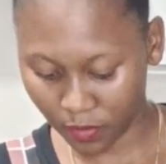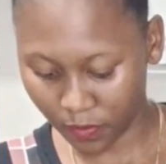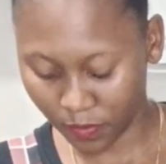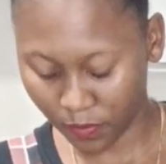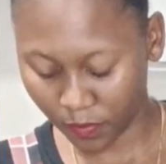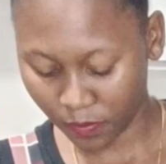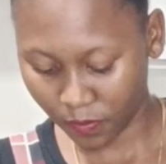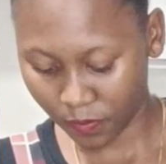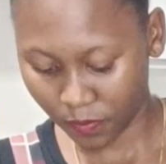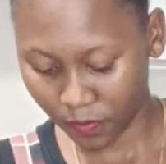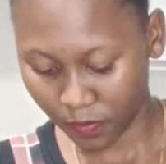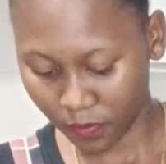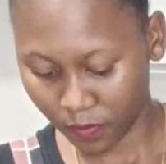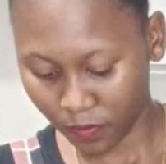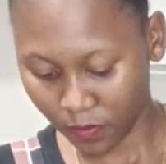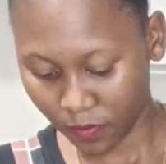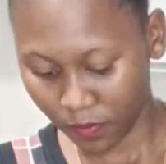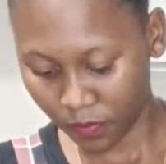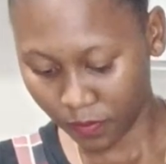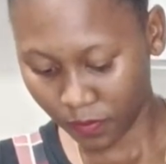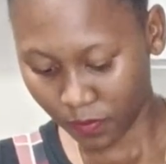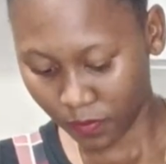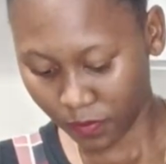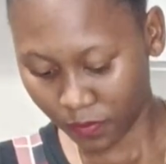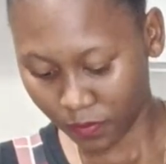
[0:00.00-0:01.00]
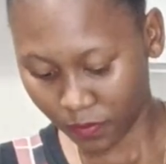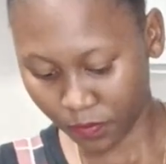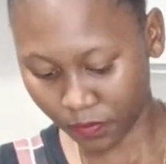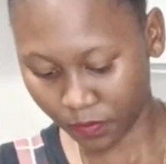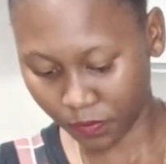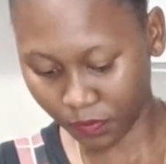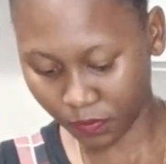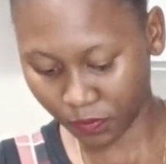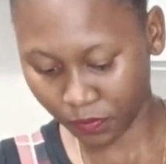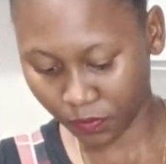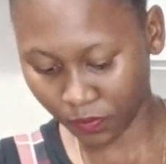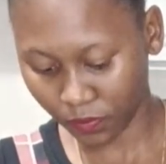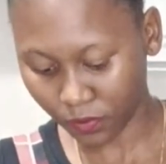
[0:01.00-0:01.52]

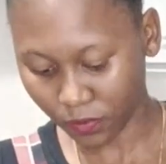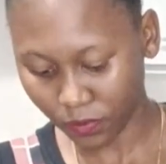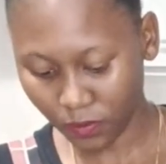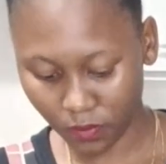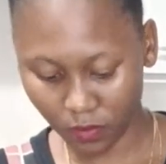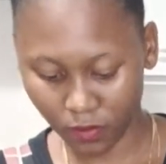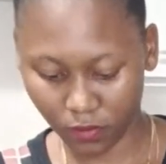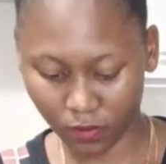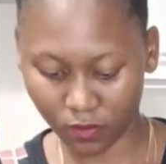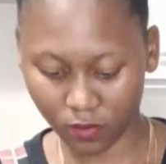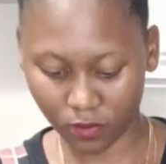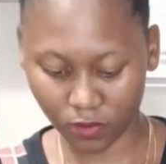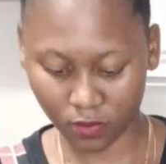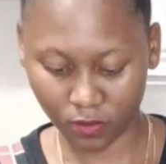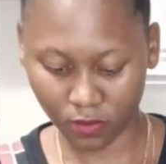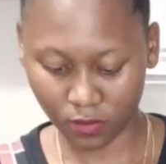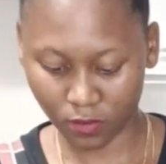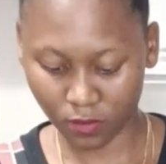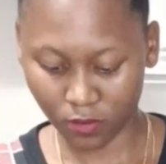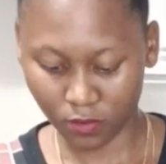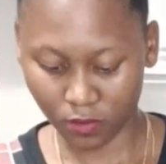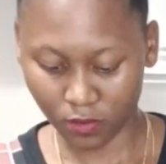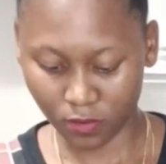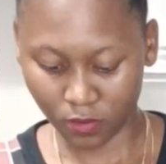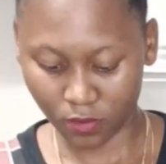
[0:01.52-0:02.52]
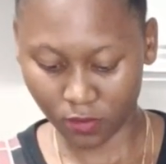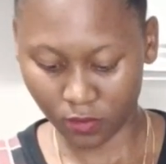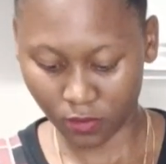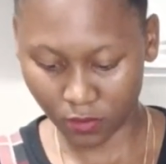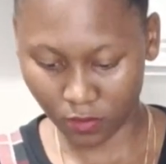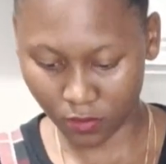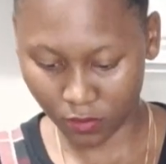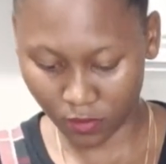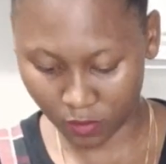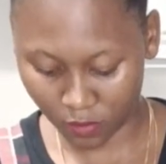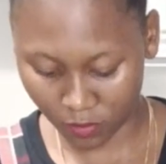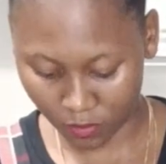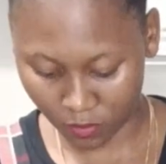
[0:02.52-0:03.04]

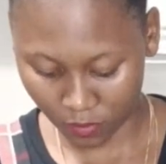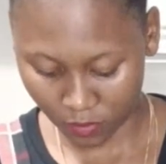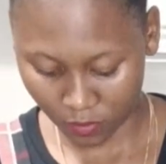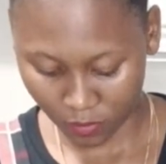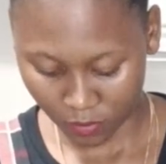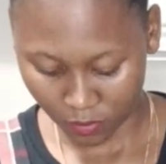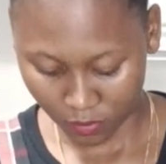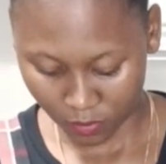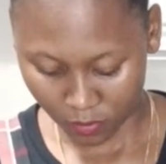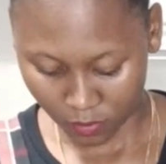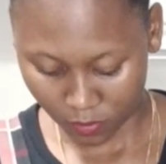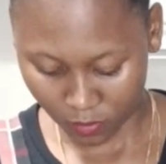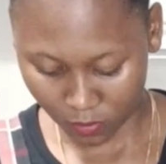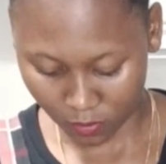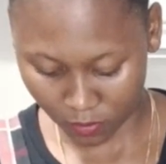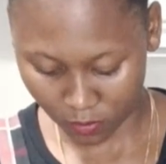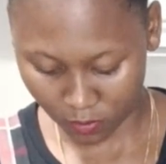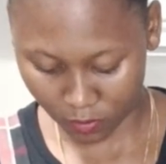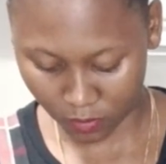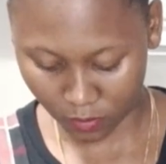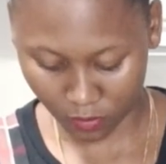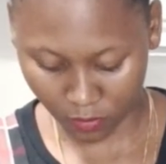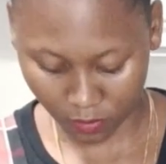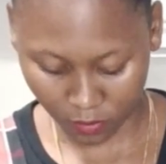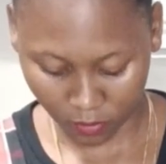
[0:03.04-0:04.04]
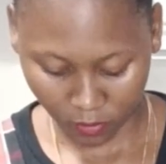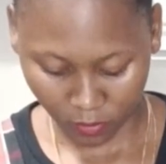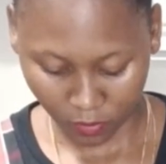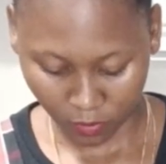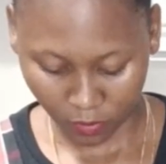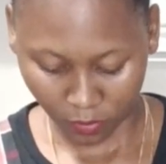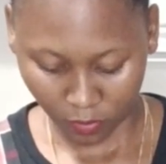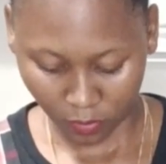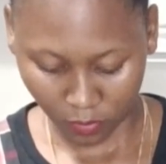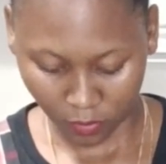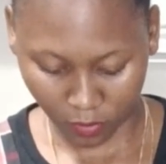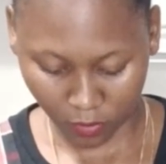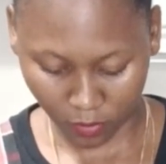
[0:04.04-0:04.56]

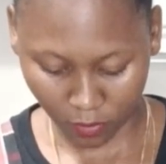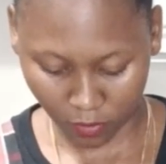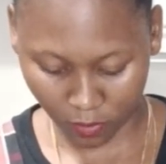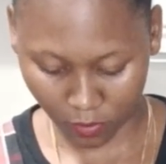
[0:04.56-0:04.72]
(silence)